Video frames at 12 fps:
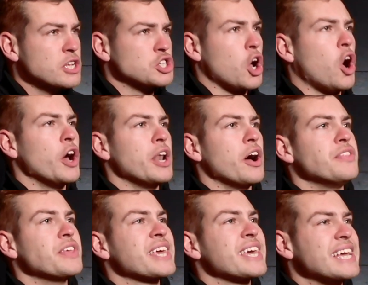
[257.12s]
to highlight
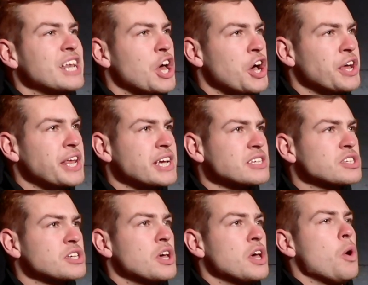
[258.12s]
the key
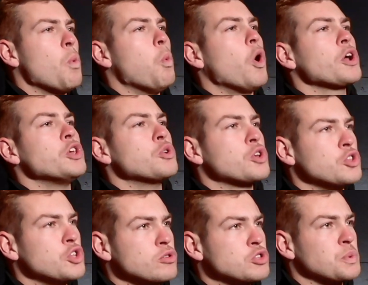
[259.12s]
learnings, what you can
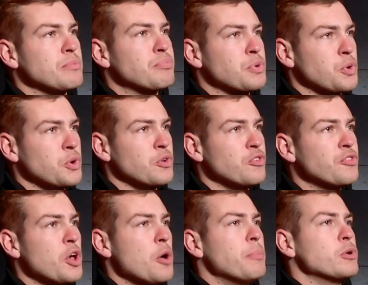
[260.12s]
do to improve,
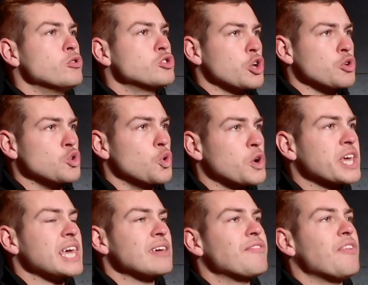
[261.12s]
but also your
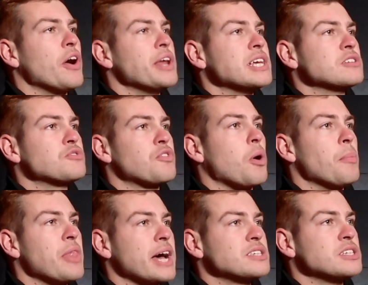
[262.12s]
key findings from
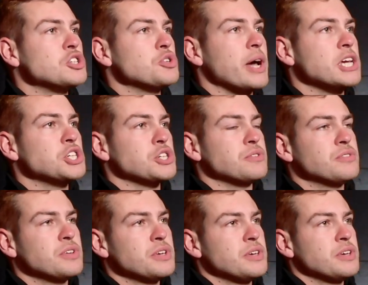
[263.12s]
that situation.
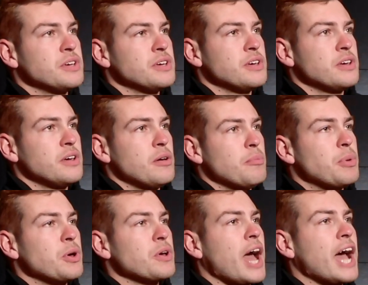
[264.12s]

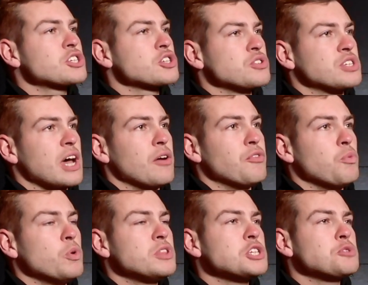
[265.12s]
But ask yourself,
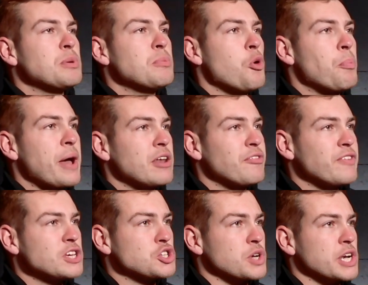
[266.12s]
would this be more
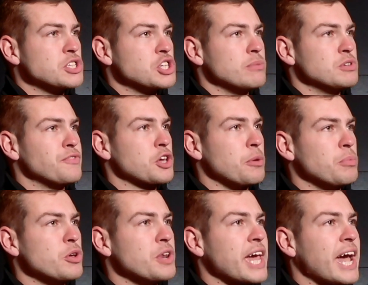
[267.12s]
beneficial in terms of
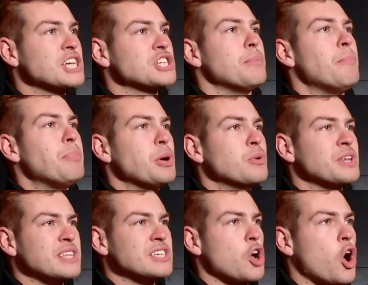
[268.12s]
communication, building
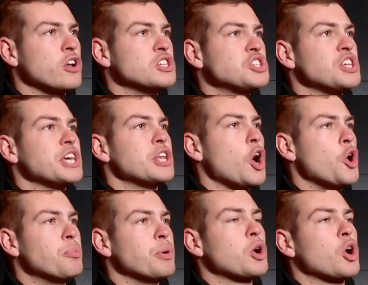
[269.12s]
this honesty and
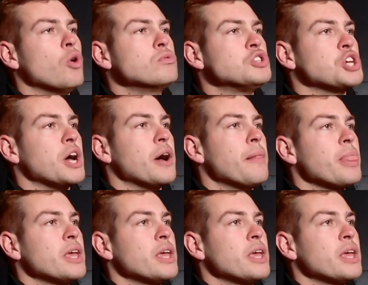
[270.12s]
open culture